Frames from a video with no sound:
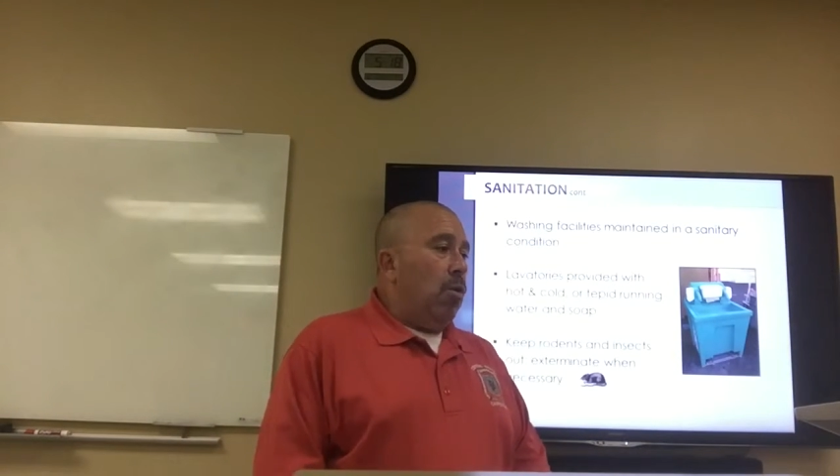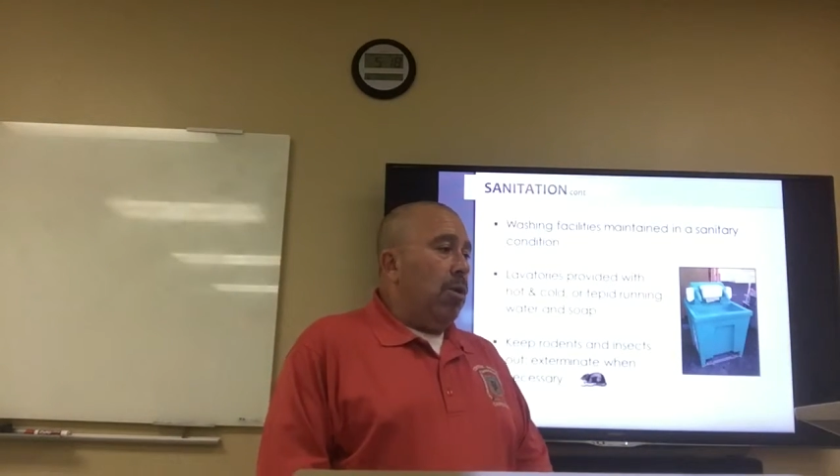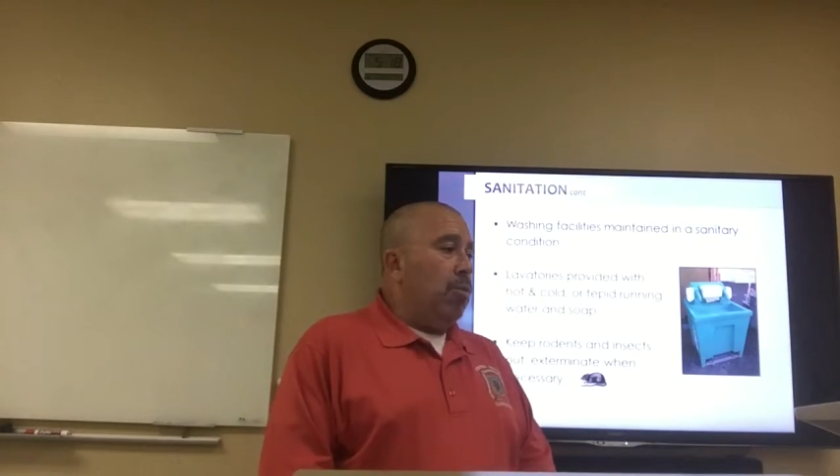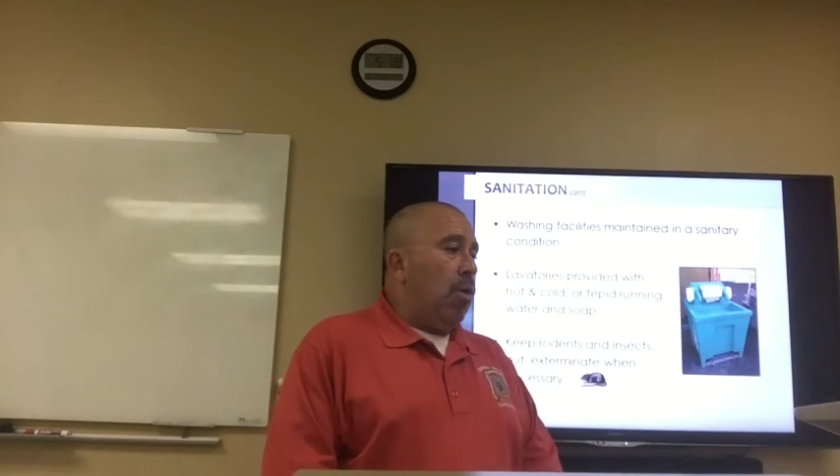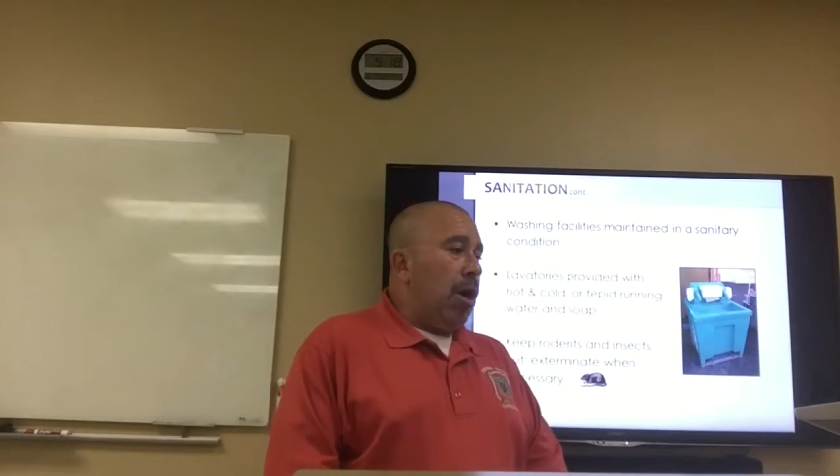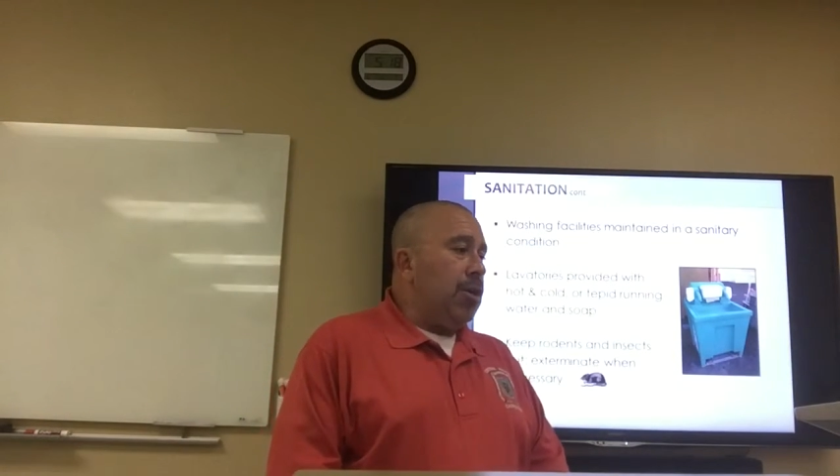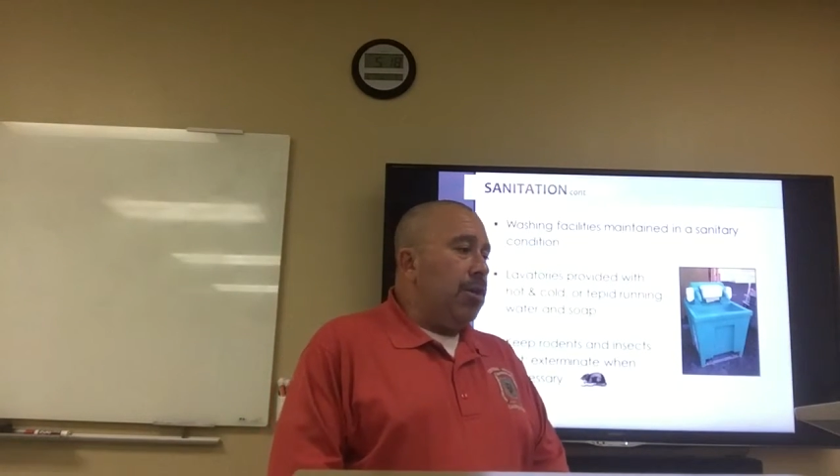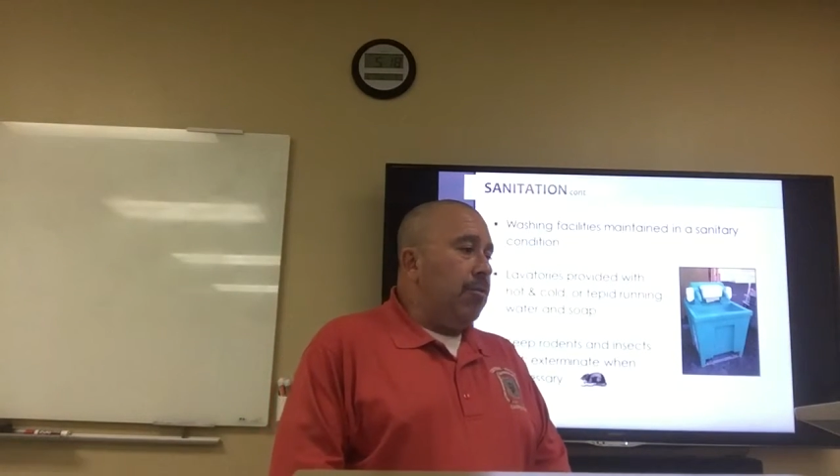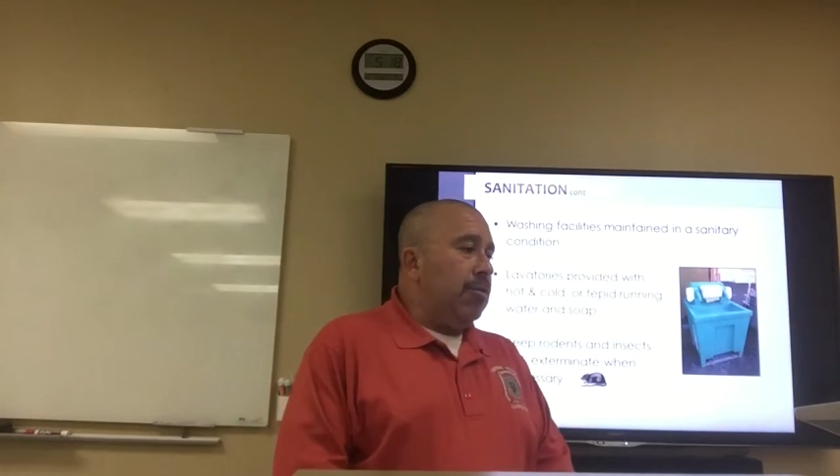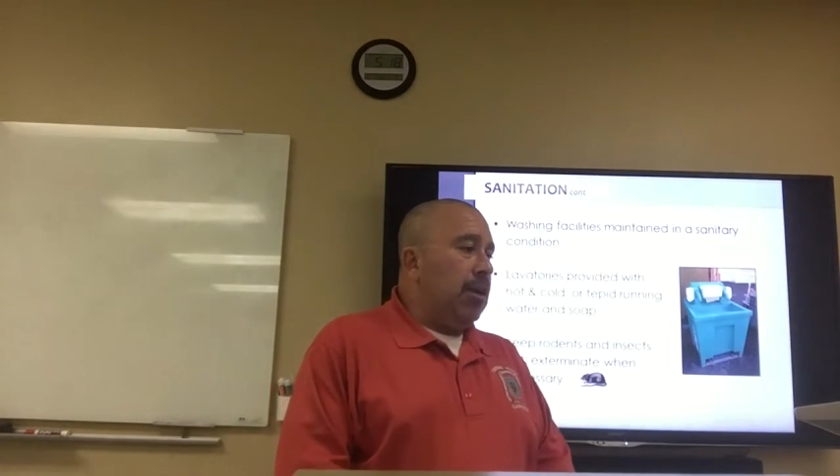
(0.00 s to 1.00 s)
with
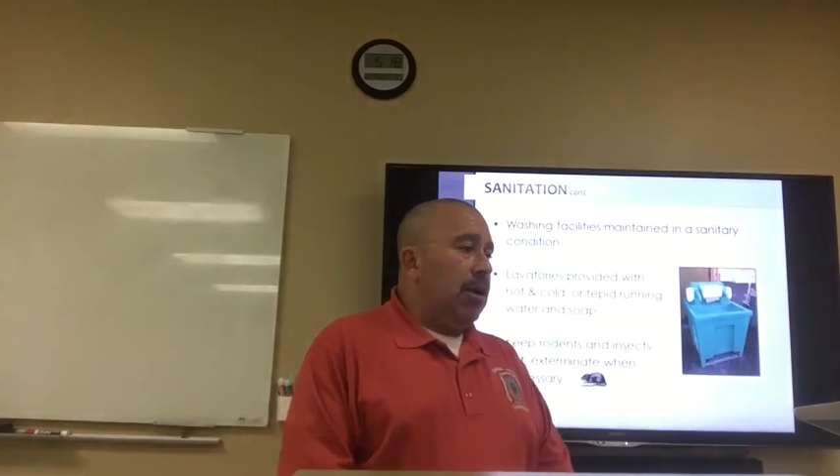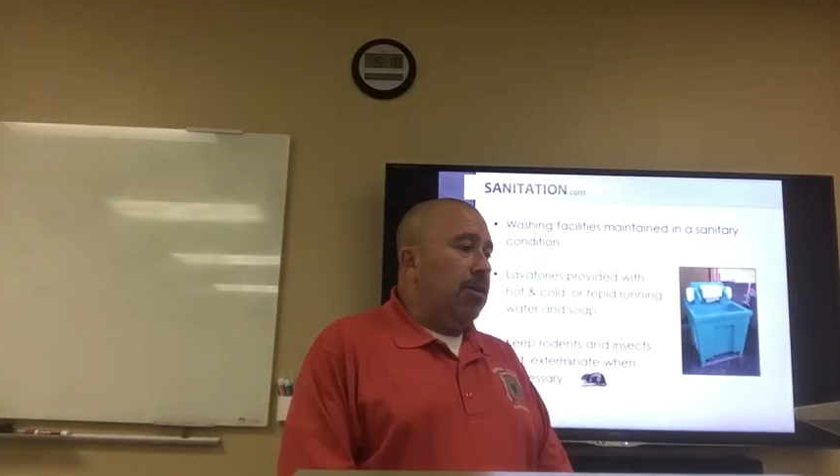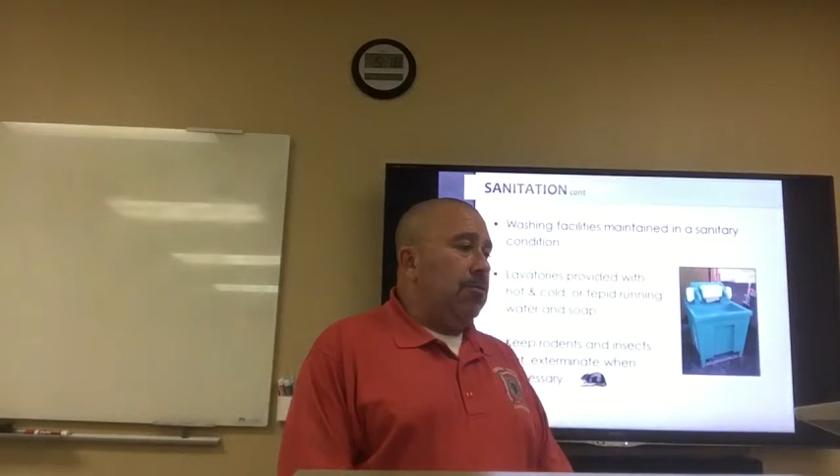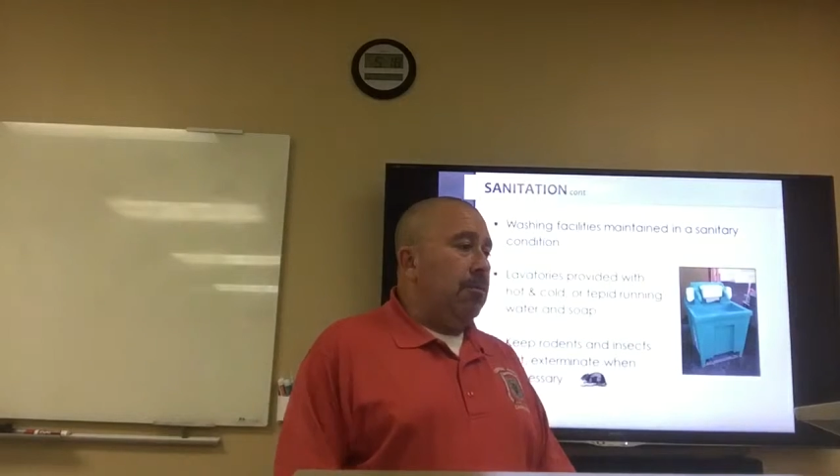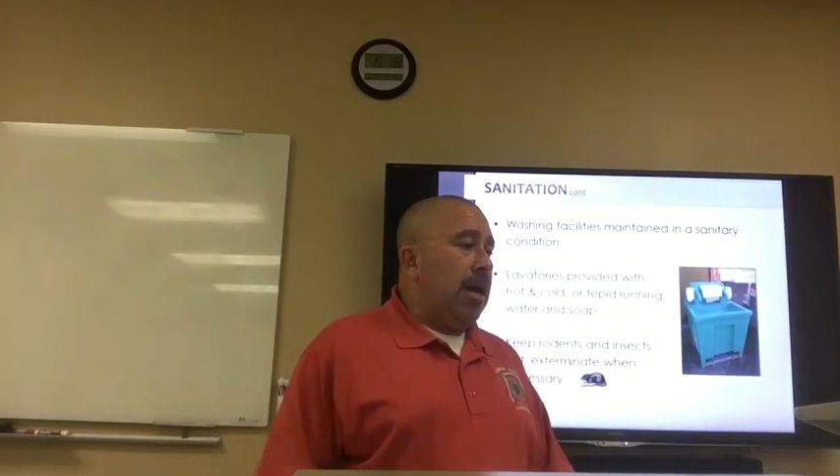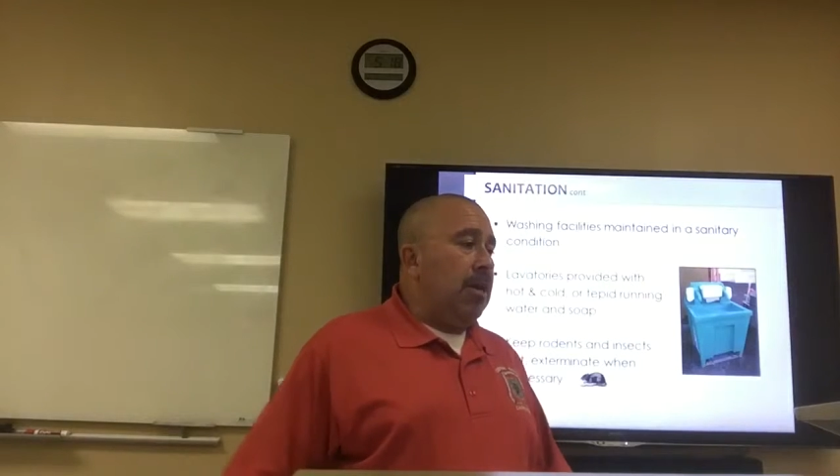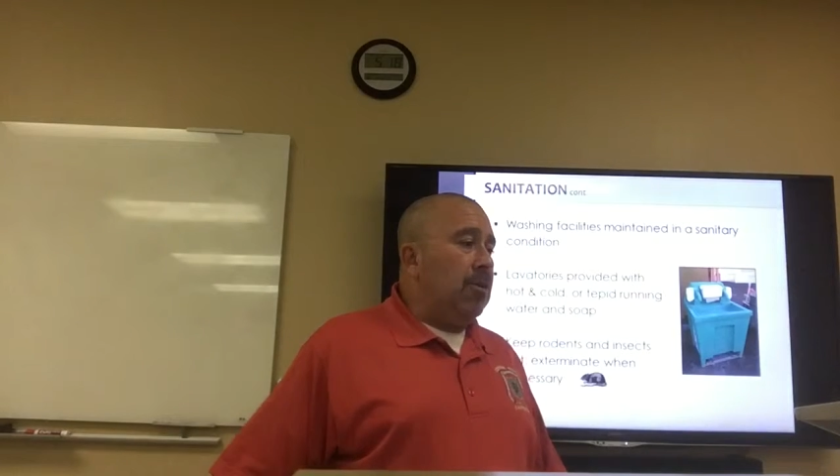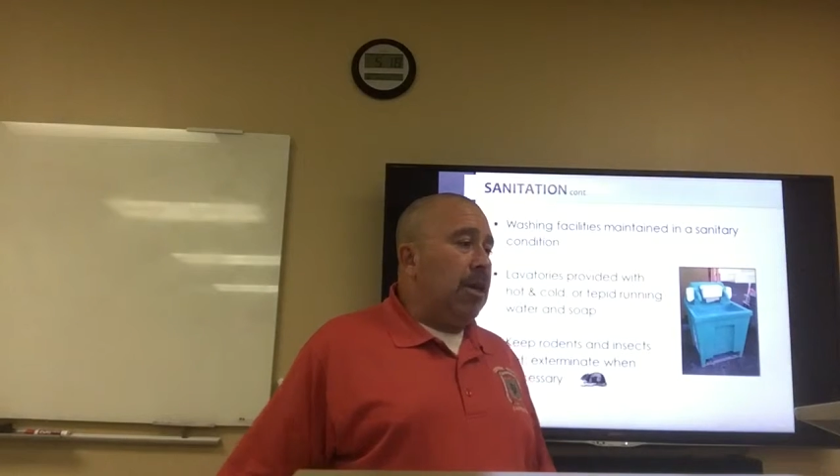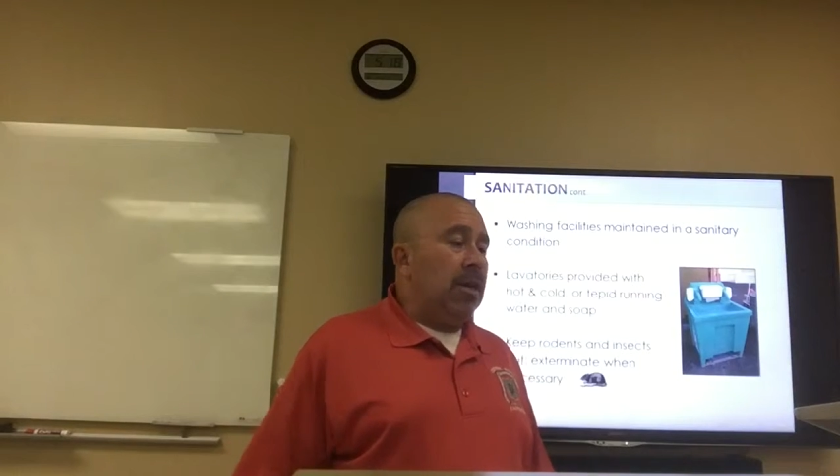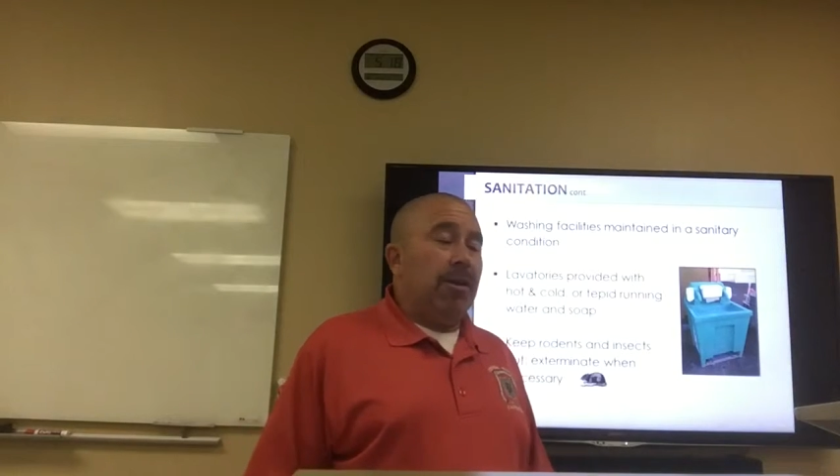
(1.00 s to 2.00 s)
washing facilities
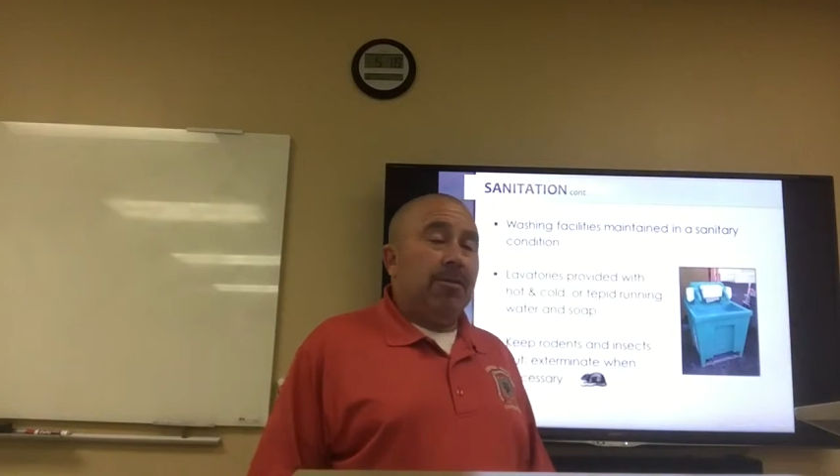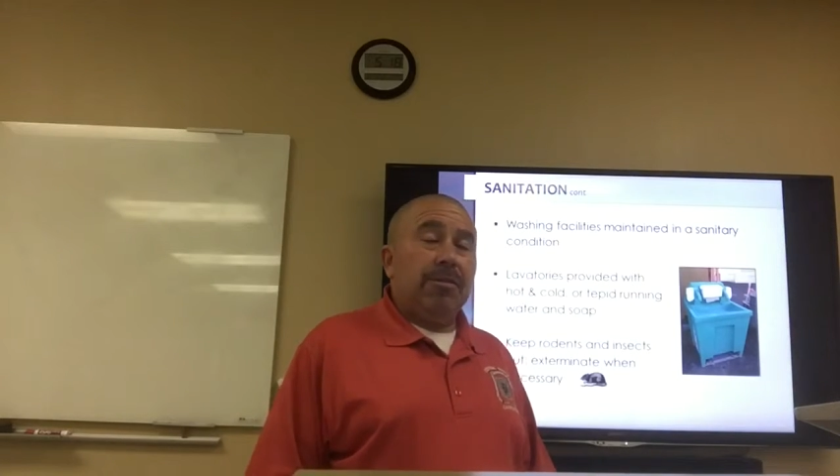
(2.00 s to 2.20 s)
maintained in a